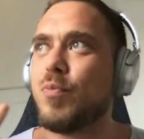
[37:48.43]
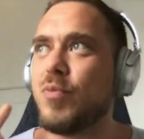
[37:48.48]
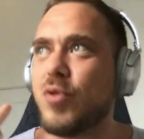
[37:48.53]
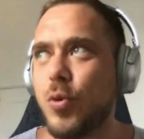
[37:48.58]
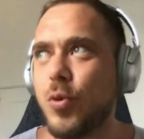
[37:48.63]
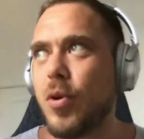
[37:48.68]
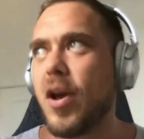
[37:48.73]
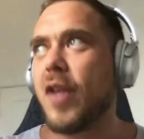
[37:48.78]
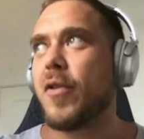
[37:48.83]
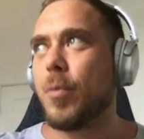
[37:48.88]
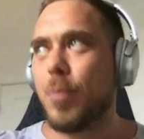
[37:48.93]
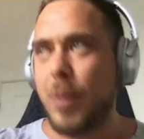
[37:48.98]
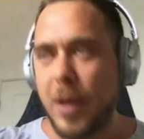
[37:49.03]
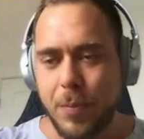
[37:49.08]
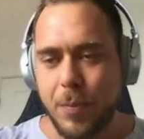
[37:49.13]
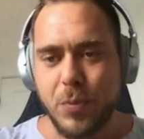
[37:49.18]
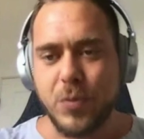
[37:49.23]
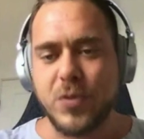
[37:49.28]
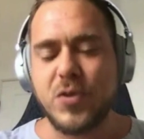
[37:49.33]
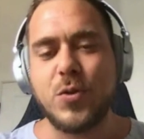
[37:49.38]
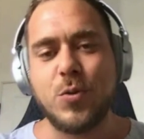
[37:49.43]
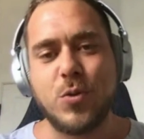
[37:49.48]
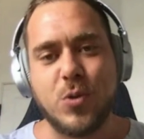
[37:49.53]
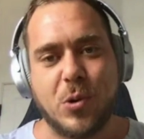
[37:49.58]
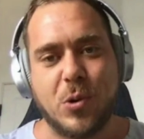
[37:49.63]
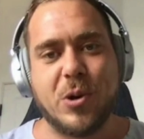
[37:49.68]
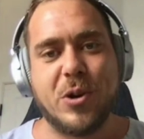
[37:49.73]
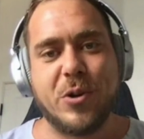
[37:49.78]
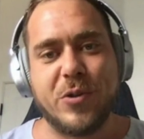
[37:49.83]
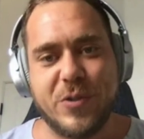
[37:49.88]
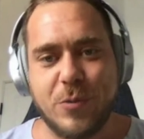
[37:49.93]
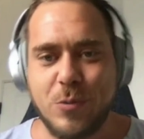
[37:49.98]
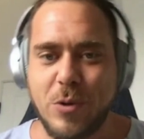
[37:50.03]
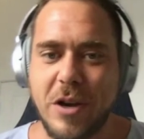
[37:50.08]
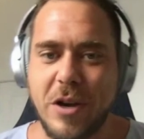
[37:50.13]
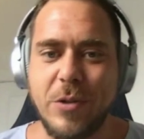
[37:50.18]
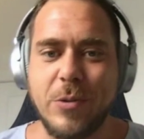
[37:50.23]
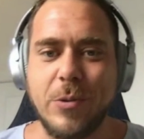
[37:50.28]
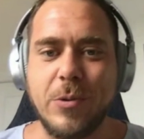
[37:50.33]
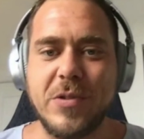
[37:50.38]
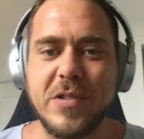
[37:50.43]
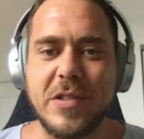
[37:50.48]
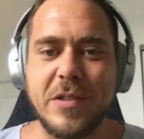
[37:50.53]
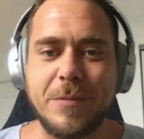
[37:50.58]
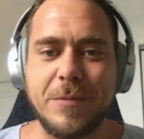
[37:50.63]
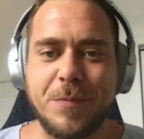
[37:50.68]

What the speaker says: do other people's tutorials and walkthroughs.